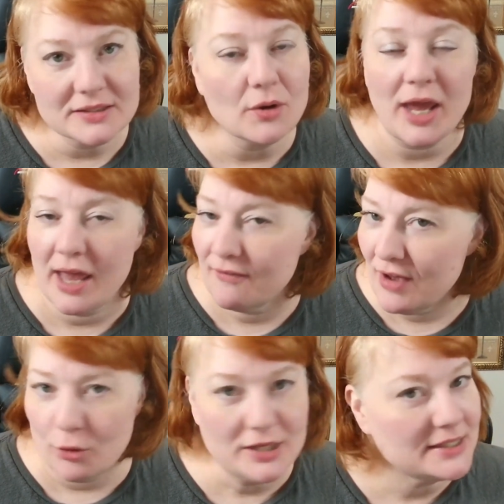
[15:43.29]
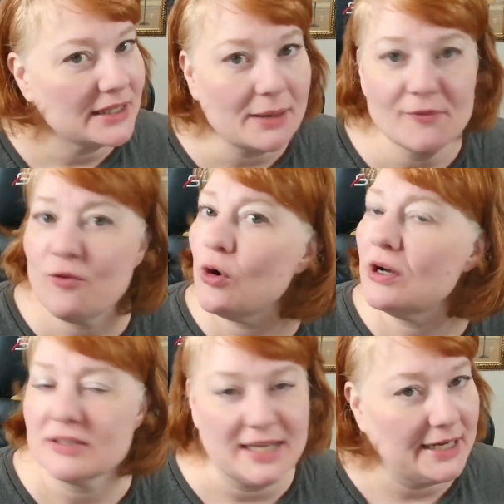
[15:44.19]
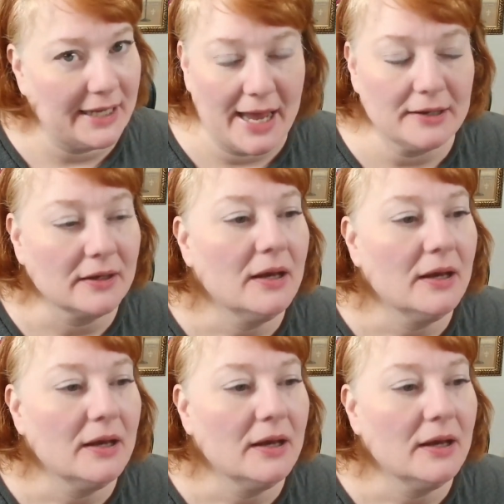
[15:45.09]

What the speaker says: Okay, I've already said that before. I'll say it again.